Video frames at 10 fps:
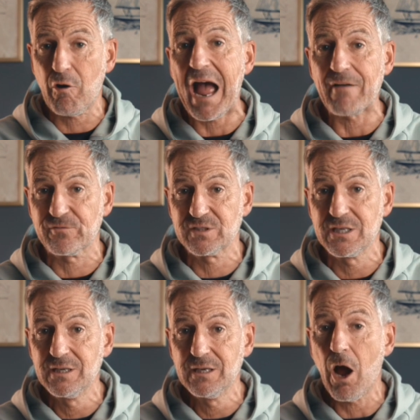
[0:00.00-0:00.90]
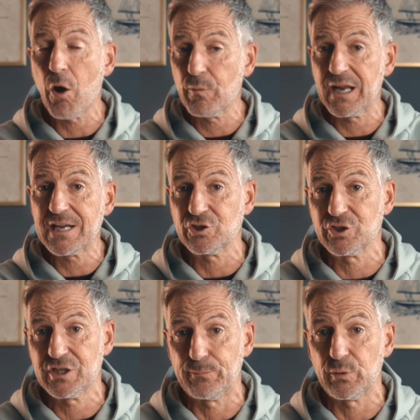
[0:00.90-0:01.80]
craft our
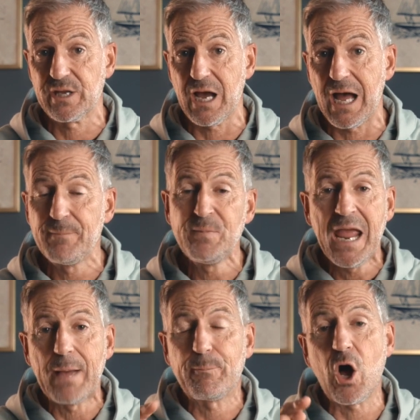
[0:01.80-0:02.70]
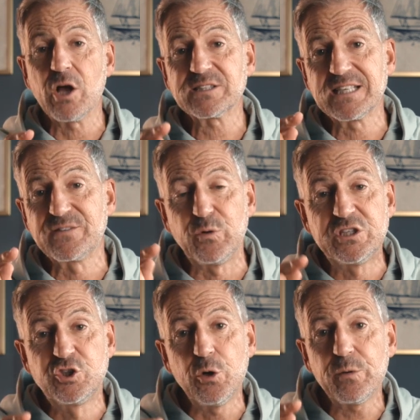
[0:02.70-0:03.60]
relationship with God. And Paul says, if we
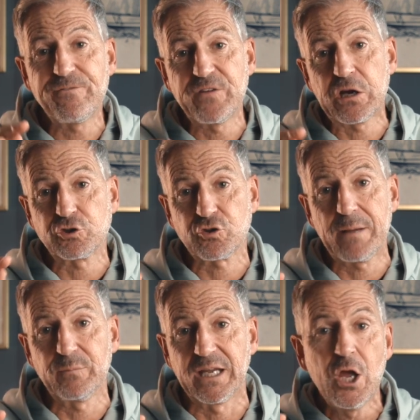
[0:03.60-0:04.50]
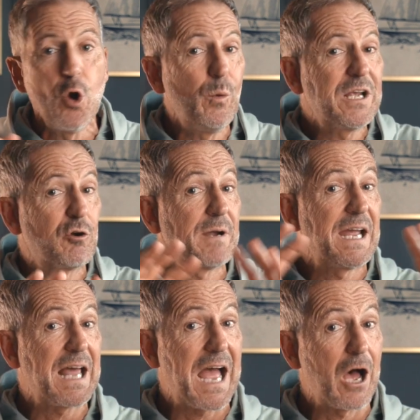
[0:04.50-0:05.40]
do it with fear and trembling, we
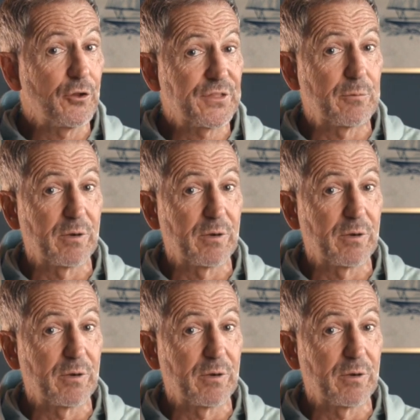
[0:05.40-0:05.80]
create a healthy